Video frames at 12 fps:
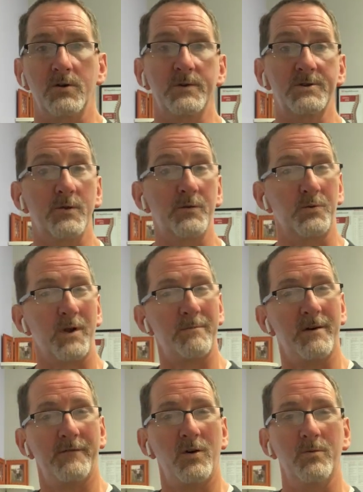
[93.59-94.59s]
to reach over and grab
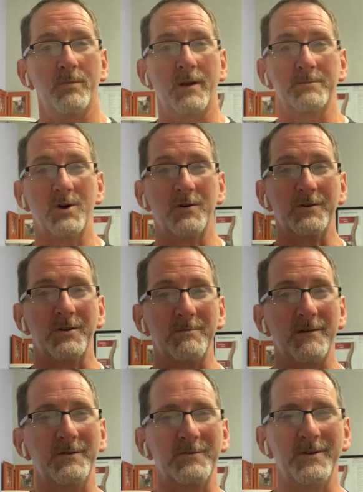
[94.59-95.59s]
my phone, but I'm talking on
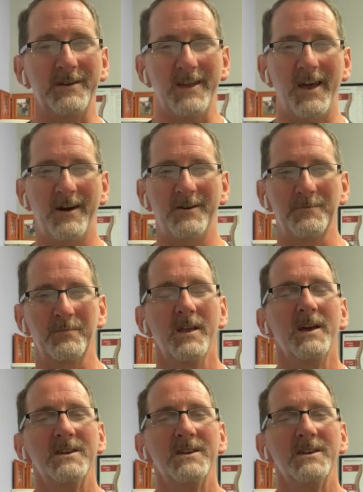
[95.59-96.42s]
my phone right now.